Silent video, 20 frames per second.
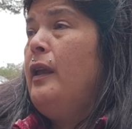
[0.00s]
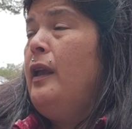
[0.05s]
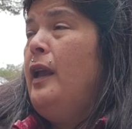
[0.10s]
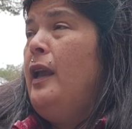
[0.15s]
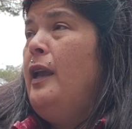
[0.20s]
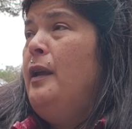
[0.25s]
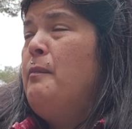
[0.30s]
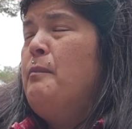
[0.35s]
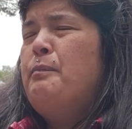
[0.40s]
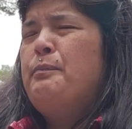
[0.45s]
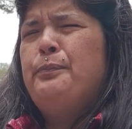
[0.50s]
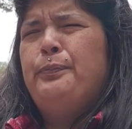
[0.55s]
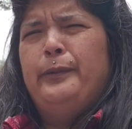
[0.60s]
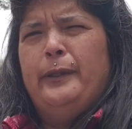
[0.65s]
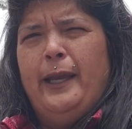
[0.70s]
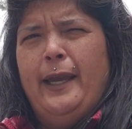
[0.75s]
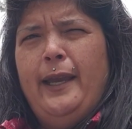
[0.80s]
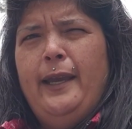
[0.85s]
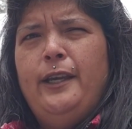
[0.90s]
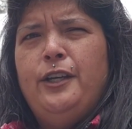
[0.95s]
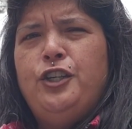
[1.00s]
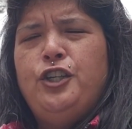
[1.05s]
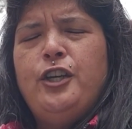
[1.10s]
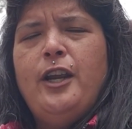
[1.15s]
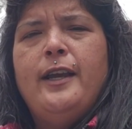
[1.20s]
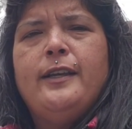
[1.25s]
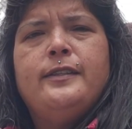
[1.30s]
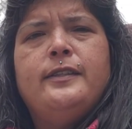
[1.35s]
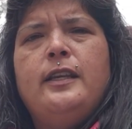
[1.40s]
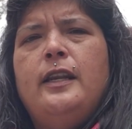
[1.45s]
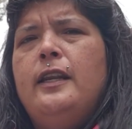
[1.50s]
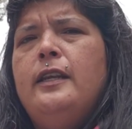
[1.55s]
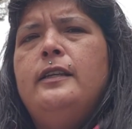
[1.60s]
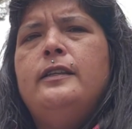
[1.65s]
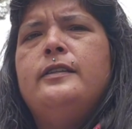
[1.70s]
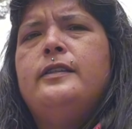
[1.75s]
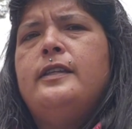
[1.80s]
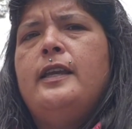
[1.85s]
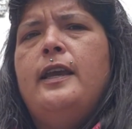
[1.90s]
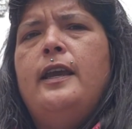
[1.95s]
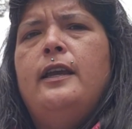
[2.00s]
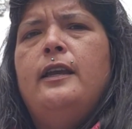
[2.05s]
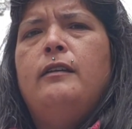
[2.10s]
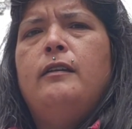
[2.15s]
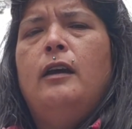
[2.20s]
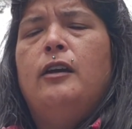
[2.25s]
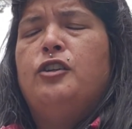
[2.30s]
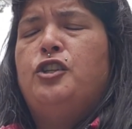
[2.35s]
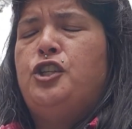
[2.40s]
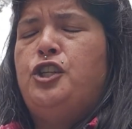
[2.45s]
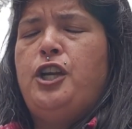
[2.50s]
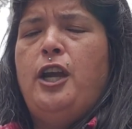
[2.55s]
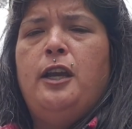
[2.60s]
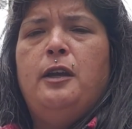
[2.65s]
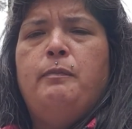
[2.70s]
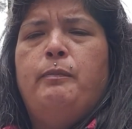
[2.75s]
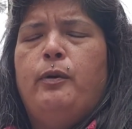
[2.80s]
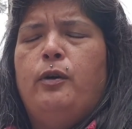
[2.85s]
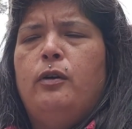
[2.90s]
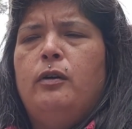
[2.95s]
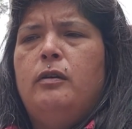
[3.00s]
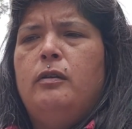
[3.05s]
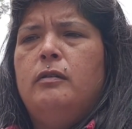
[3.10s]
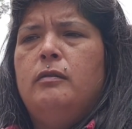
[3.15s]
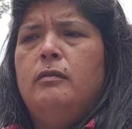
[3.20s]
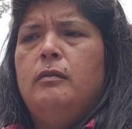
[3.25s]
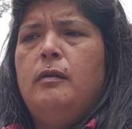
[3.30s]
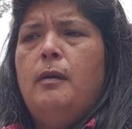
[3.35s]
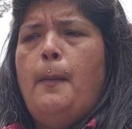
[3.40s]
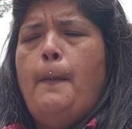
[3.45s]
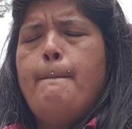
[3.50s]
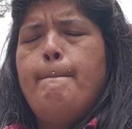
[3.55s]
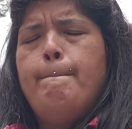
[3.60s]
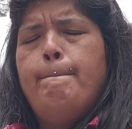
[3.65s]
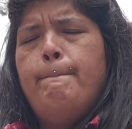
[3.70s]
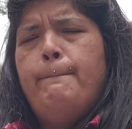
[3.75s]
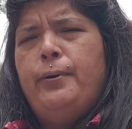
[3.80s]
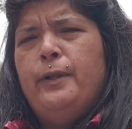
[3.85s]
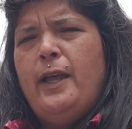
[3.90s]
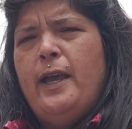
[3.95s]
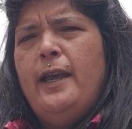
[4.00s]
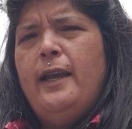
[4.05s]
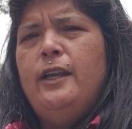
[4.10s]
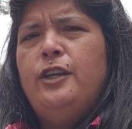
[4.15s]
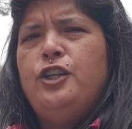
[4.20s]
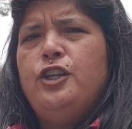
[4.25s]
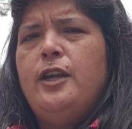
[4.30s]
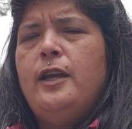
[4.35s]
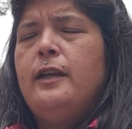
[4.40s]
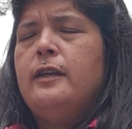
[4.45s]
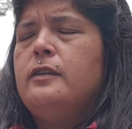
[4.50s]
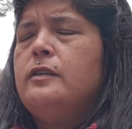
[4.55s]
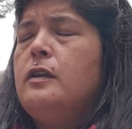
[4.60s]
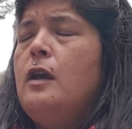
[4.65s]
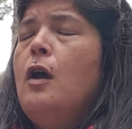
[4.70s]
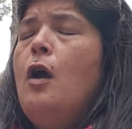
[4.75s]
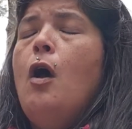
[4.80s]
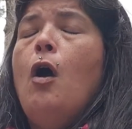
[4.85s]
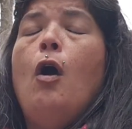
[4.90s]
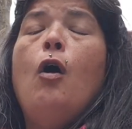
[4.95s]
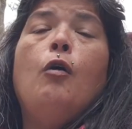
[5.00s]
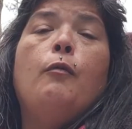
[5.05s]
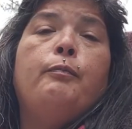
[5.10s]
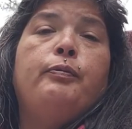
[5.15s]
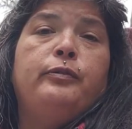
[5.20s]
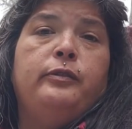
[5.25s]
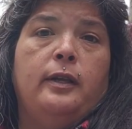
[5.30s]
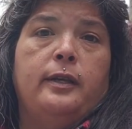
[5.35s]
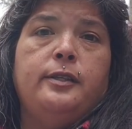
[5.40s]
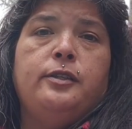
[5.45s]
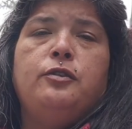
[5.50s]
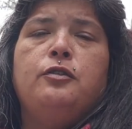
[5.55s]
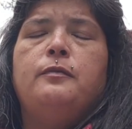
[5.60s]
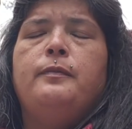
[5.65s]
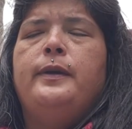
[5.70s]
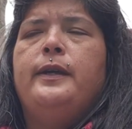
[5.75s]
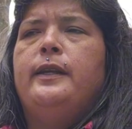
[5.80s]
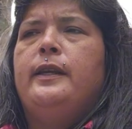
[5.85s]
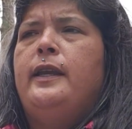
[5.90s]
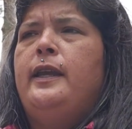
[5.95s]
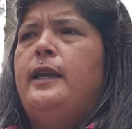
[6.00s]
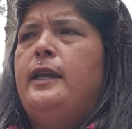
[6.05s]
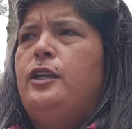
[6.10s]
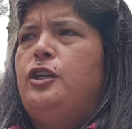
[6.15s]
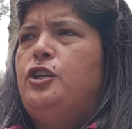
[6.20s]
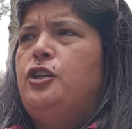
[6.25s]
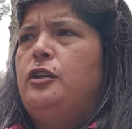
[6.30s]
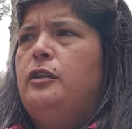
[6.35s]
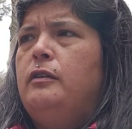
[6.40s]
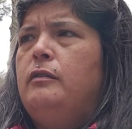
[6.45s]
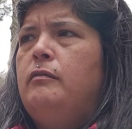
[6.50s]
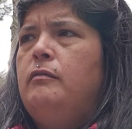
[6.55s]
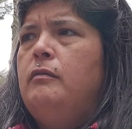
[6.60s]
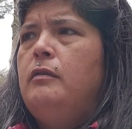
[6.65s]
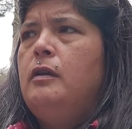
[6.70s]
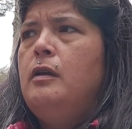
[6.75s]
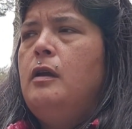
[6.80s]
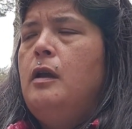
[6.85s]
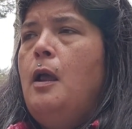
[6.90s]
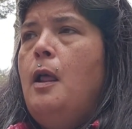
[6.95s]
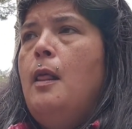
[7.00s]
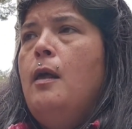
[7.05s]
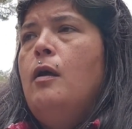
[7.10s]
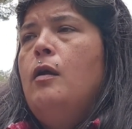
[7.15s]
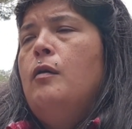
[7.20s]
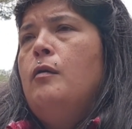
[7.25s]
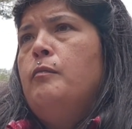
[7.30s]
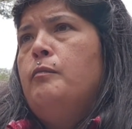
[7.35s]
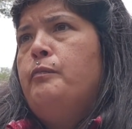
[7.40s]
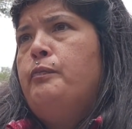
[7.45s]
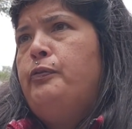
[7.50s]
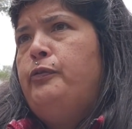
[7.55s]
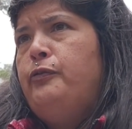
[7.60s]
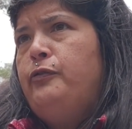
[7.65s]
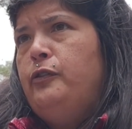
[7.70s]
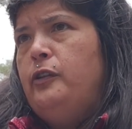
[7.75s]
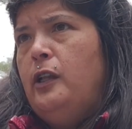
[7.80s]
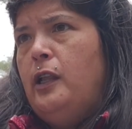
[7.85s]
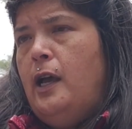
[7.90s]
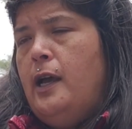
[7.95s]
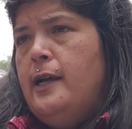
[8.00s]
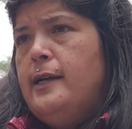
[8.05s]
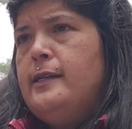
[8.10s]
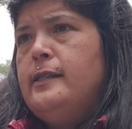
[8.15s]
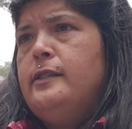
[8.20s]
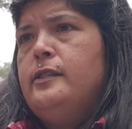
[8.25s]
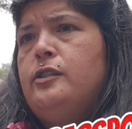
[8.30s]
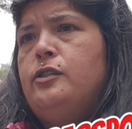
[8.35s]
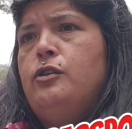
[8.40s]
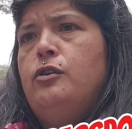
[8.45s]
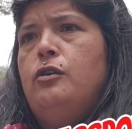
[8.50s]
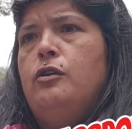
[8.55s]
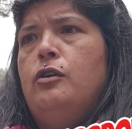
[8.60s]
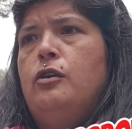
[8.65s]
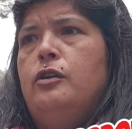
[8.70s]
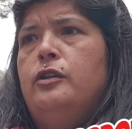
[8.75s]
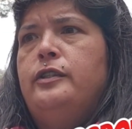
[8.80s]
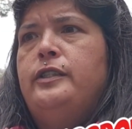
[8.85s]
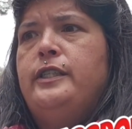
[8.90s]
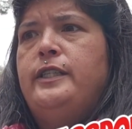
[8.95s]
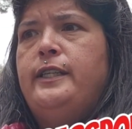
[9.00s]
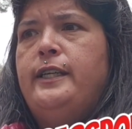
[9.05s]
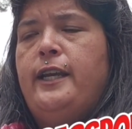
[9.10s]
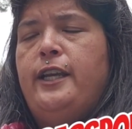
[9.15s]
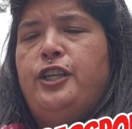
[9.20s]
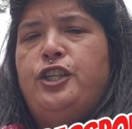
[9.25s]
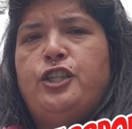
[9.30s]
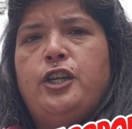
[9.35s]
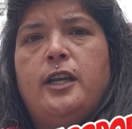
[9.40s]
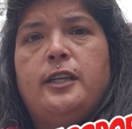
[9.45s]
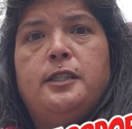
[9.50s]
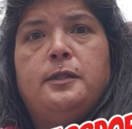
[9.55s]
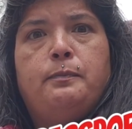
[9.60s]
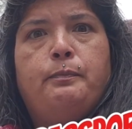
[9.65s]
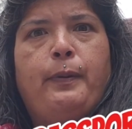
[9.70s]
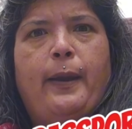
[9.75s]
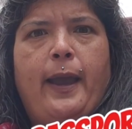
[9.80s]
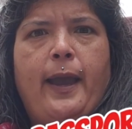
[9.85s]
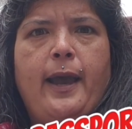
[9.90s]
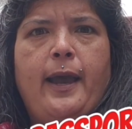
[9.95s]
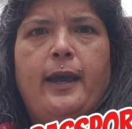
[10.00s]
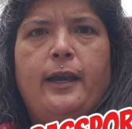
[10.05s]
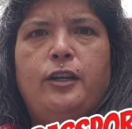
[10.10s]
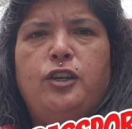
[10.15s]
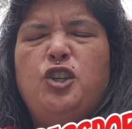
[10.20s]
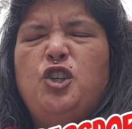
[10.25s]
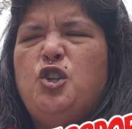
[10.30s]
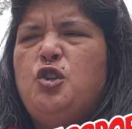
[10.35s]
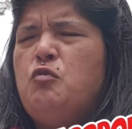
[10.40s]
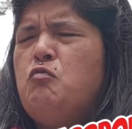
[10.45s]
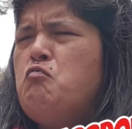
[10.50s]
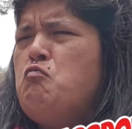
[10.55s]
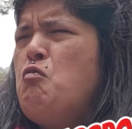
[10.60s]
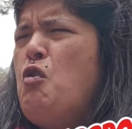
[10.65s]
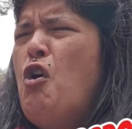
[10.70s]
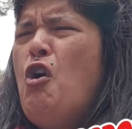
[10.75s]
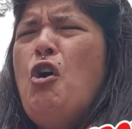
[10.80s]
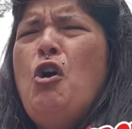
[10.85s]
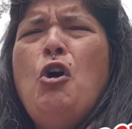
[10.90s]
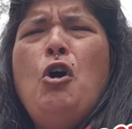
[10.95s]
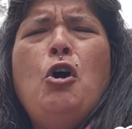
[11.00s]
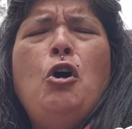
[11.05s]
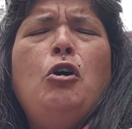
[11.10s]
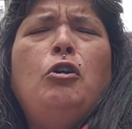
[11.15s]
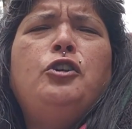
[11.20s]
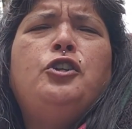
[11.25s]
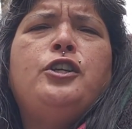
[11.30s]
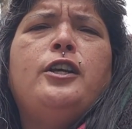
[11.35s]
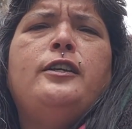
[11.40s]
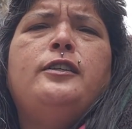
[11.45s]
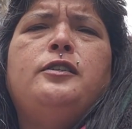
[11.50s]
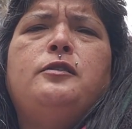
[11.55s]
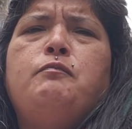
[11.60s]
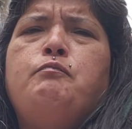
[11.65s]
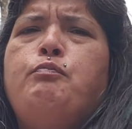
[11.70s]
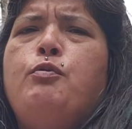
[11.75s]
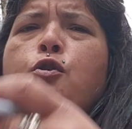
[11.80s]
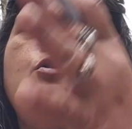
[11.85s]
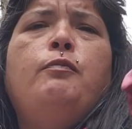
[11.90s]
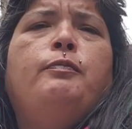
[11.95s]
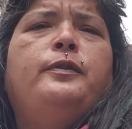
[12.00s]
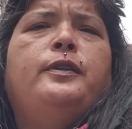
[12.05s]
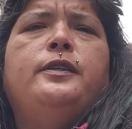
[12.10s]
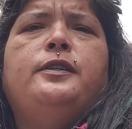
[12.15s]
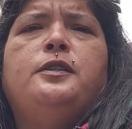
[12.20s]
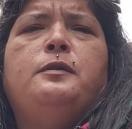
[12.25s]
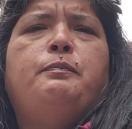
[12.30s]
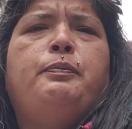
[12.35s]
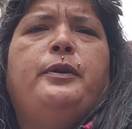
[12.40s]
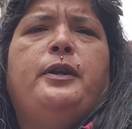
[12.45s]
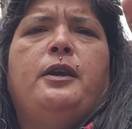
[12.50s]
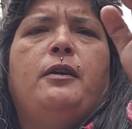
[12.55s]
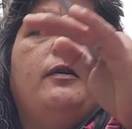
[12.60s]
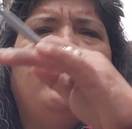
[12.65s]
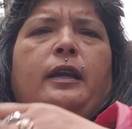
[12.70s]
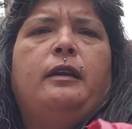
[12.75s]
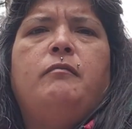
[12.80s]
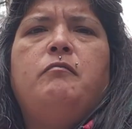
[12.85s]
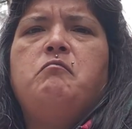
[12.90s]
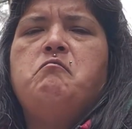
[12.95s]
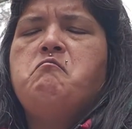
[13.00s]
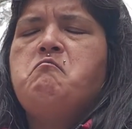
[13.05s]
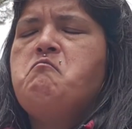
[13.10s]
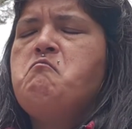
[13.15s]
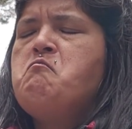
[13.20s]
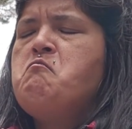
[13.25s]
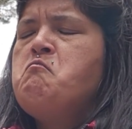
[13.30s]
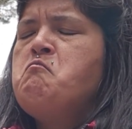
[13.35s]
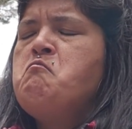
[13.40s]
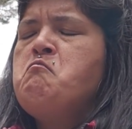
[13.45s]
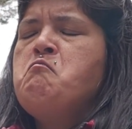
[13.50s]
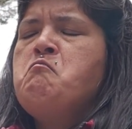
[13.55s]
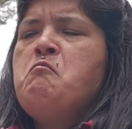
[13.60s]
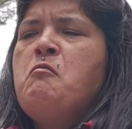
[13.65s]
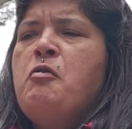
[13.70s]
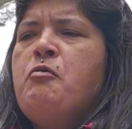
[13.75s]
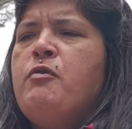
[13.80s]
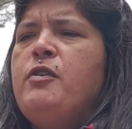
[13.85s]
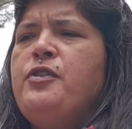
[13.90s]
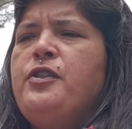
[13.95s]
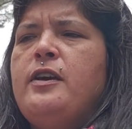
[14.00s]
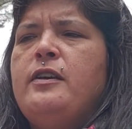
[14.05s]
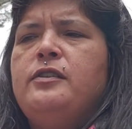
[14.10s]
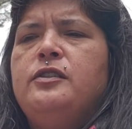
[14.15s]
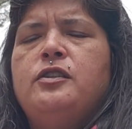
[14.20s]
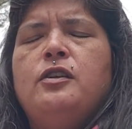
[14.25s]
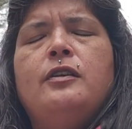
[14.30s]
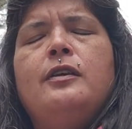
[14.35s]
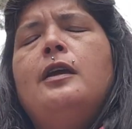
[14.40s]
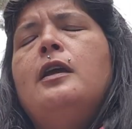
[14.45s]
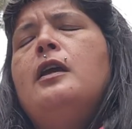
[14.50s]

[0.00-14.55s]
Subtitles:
And blank checks. They didn't say a checkbook. Blank checks. Oh, plus her medication, plus her DHS badge, all just boop disappearing. $3,000.